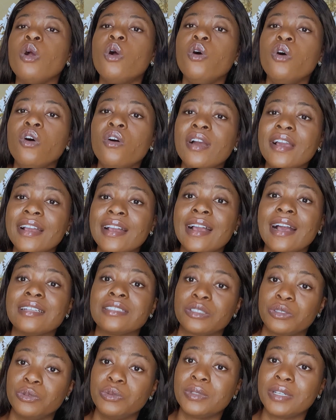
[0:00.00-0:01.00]
or a gas
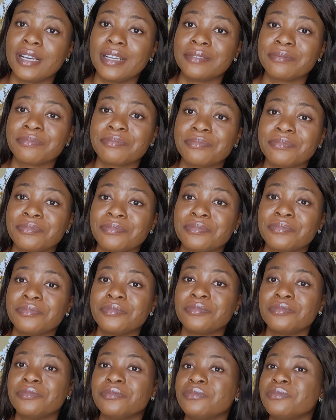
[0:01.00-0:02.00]
cooker,
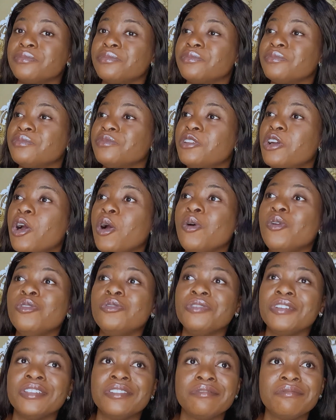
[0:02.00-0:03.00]

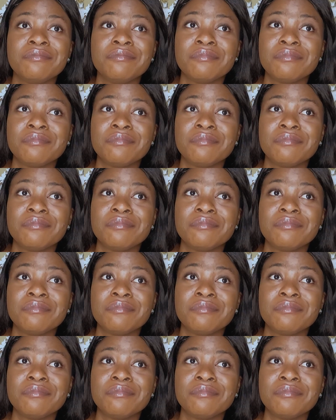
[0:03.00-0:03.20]
oven,